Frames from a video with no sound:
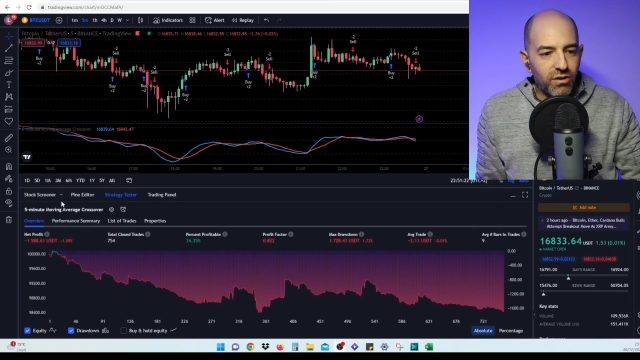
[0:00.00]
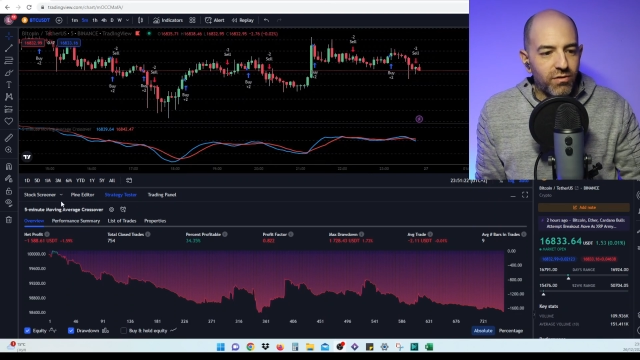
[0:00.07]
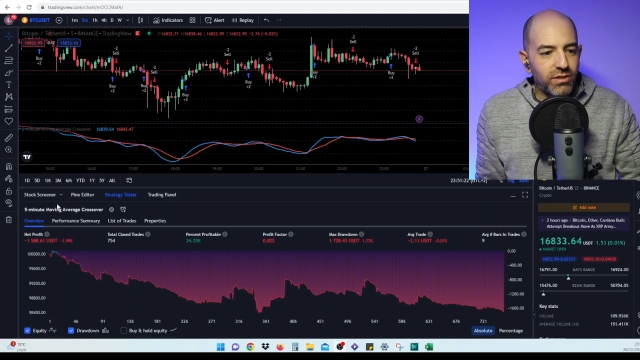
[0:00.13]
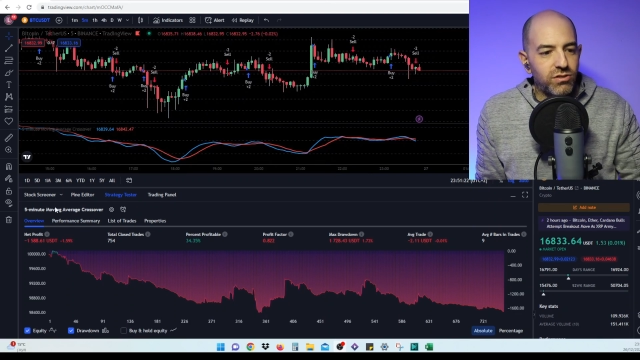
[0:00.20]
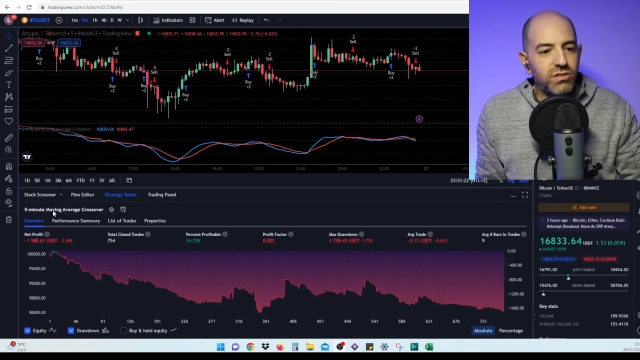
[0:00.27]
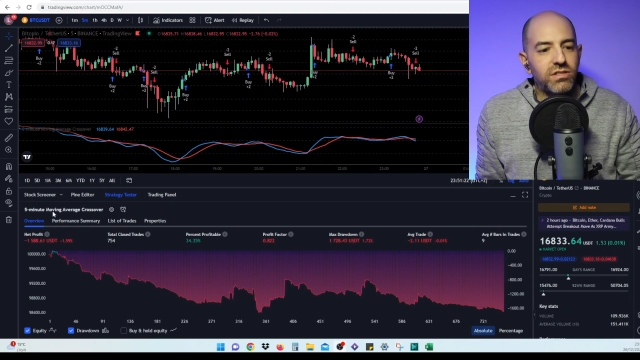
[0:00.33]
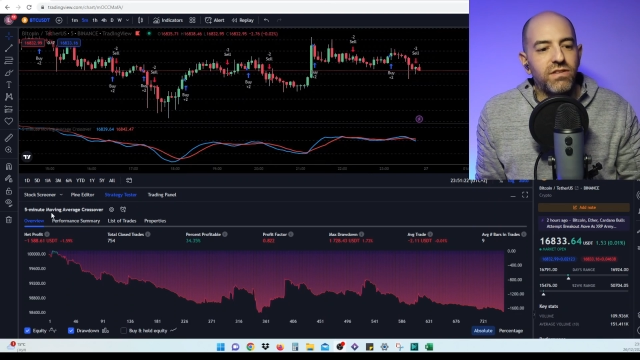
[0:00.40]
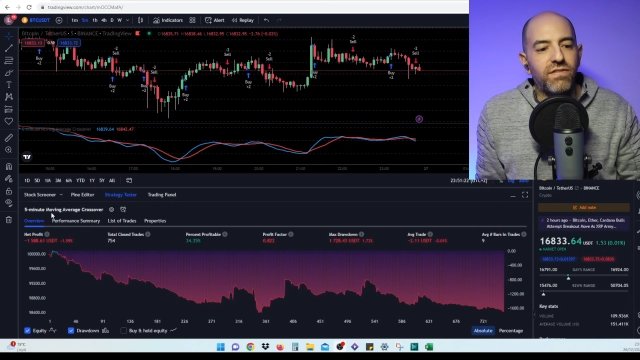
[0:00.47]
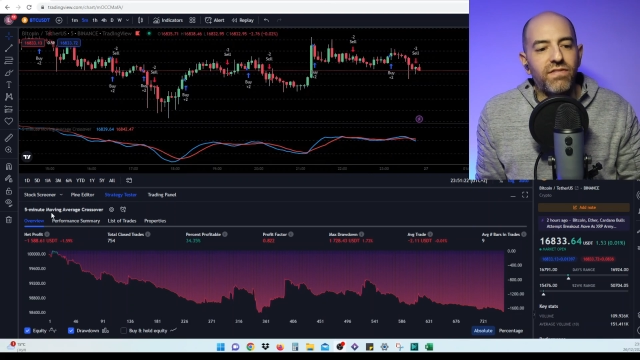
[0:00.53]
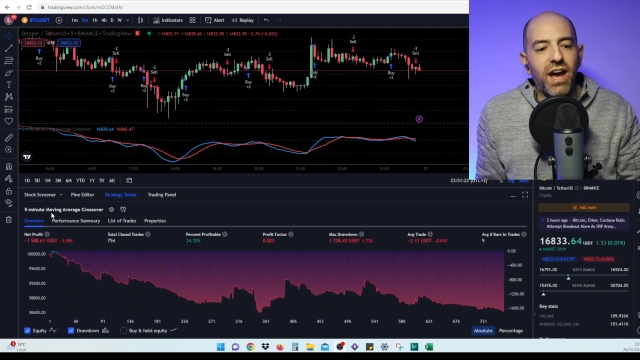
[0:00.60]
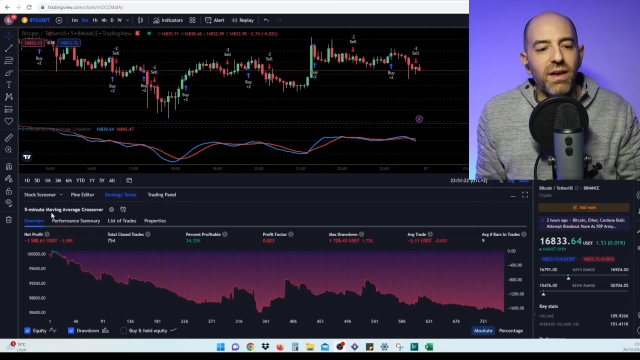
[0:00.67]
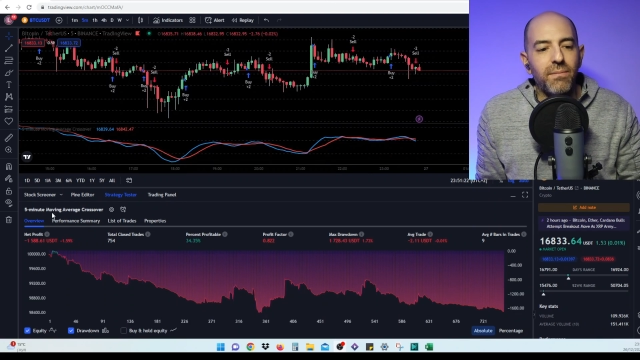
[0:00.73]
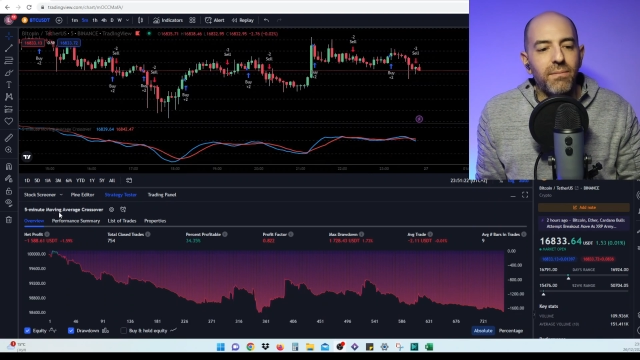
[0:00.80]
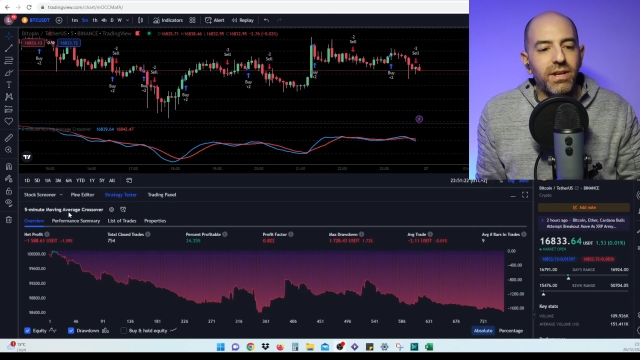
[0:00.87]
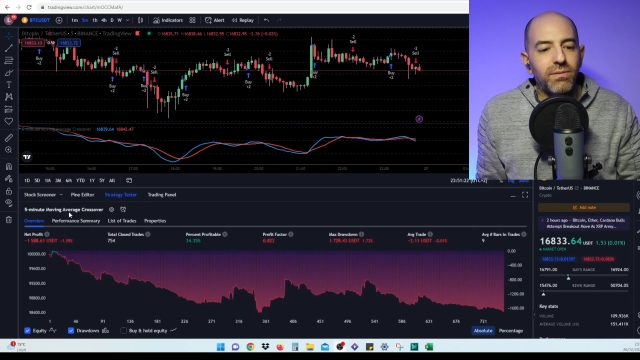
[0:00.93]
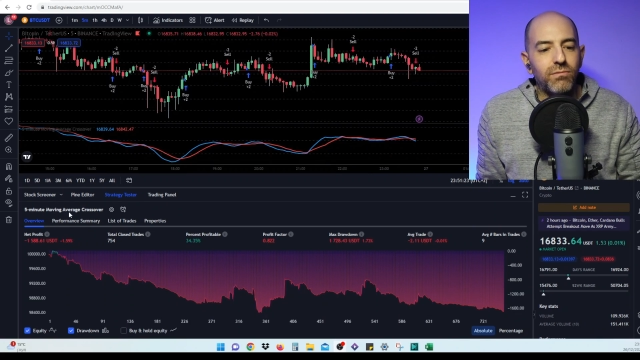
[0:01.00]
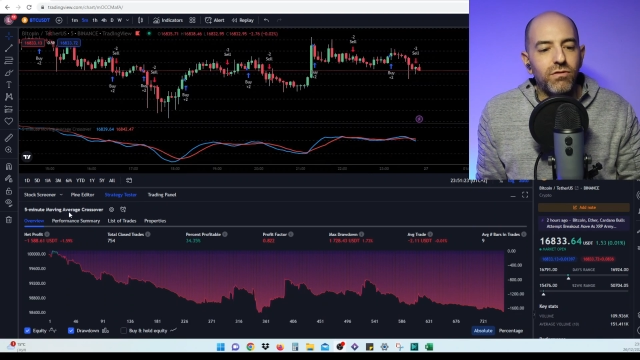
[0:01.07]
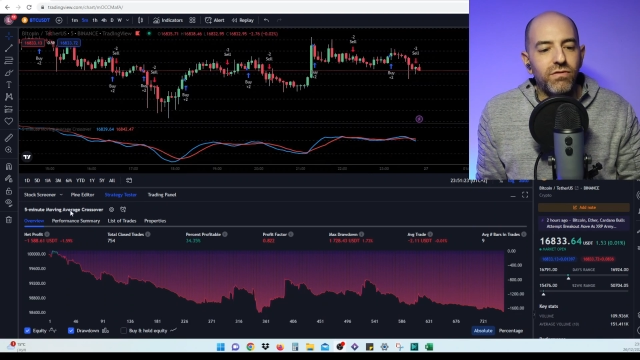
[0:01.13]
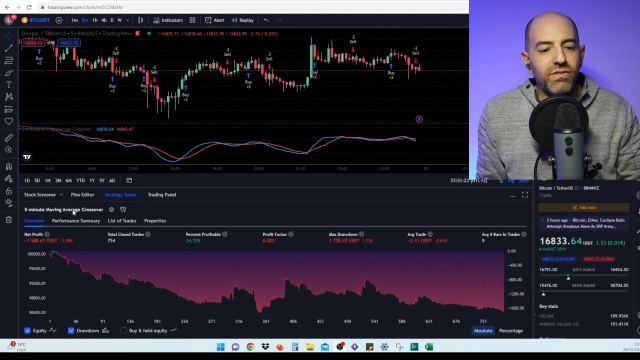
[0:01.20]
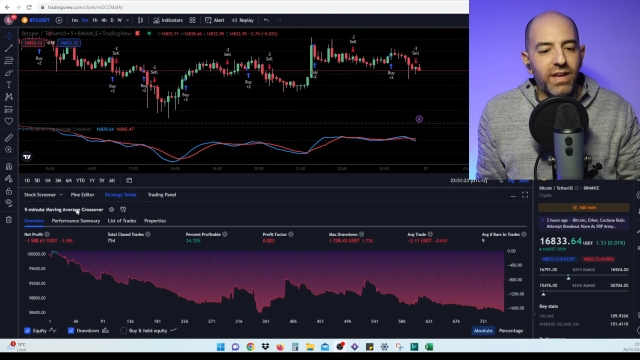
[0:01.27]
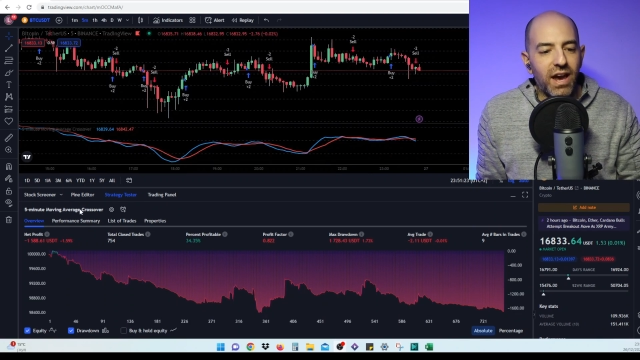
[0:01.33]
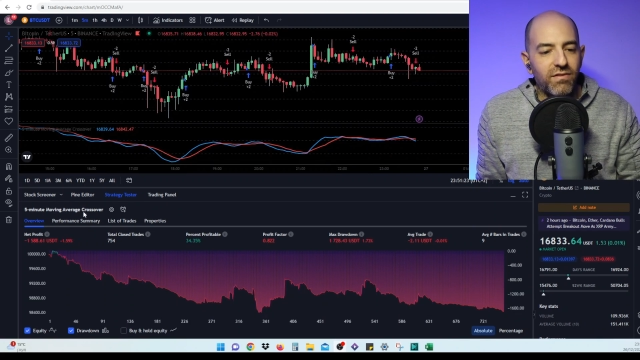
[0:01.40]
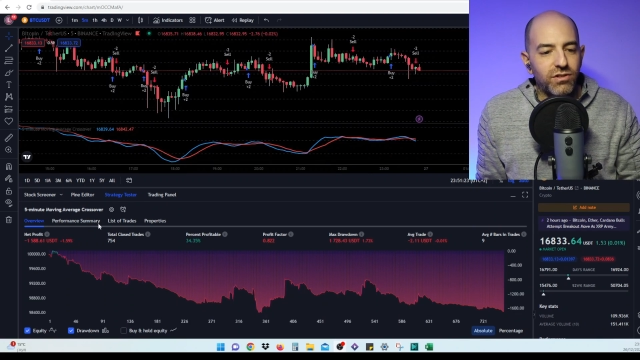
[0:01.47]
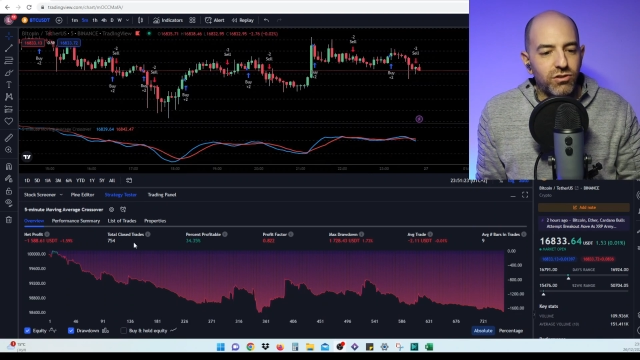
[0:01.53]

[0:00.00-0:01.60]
So this is a 5-minute moving average